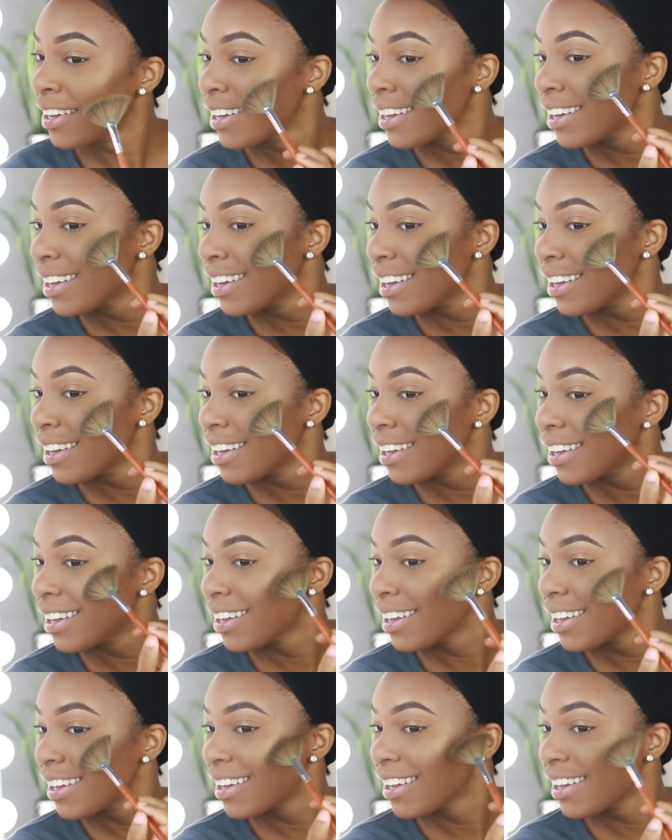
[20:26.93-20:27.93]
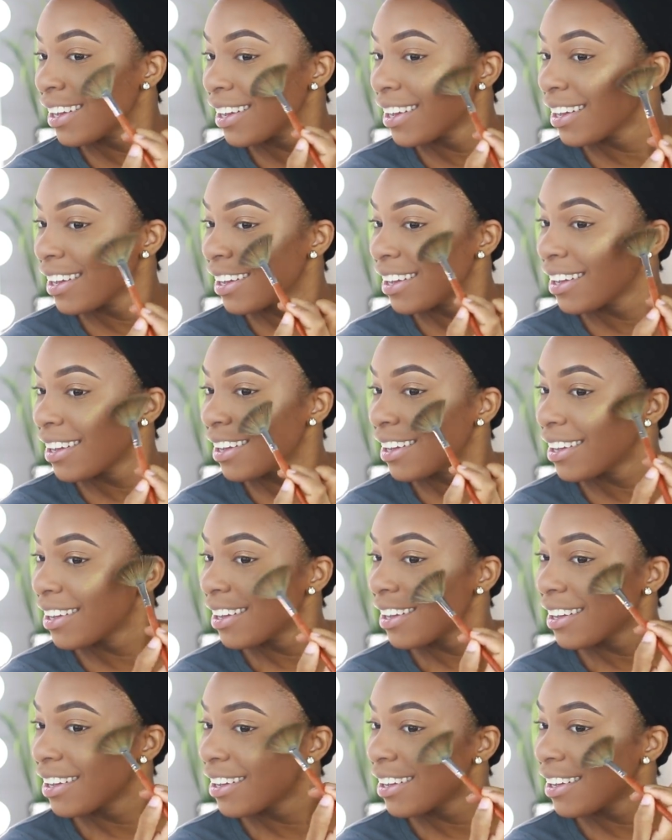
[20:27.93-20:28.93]

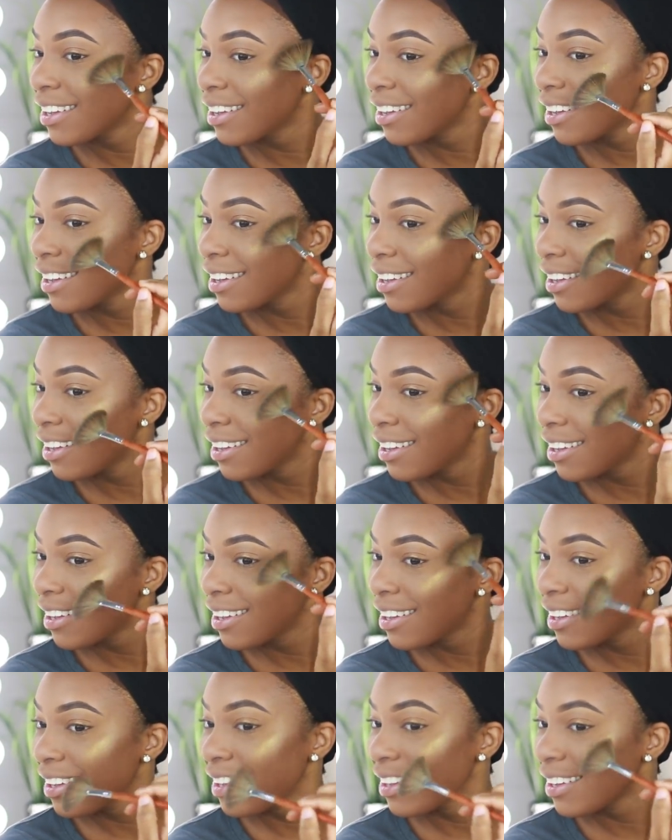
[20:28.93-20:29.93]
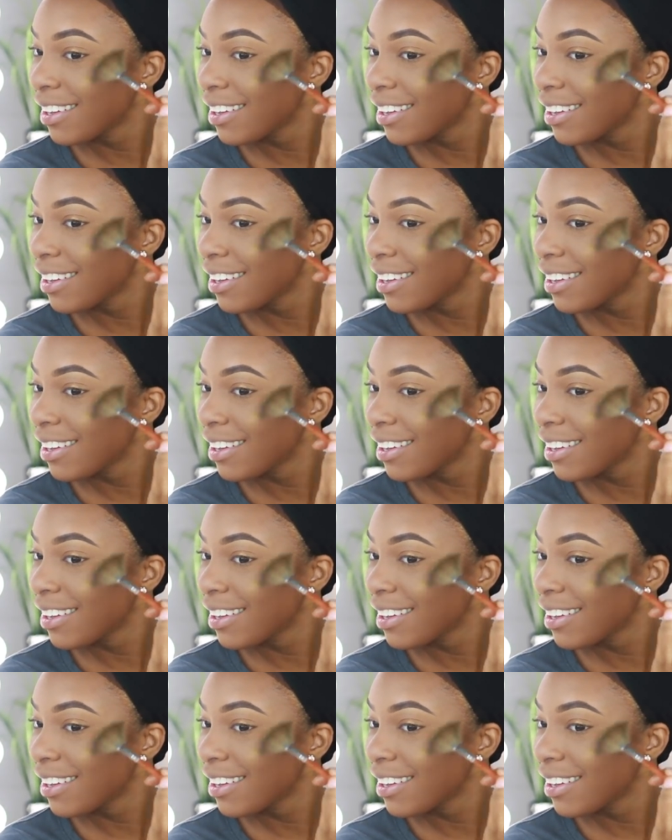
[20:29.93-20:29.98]
No one is speaking in this clip.